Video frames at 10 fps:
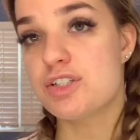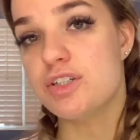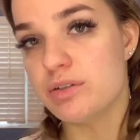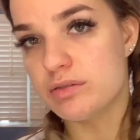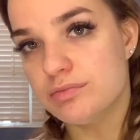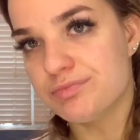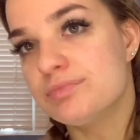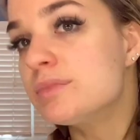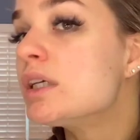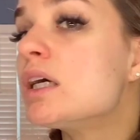do.
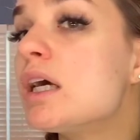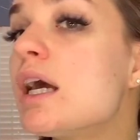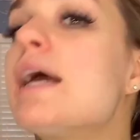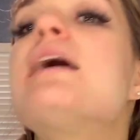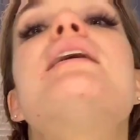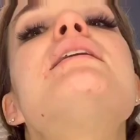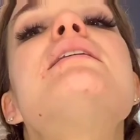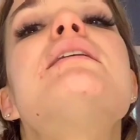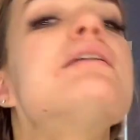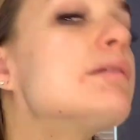And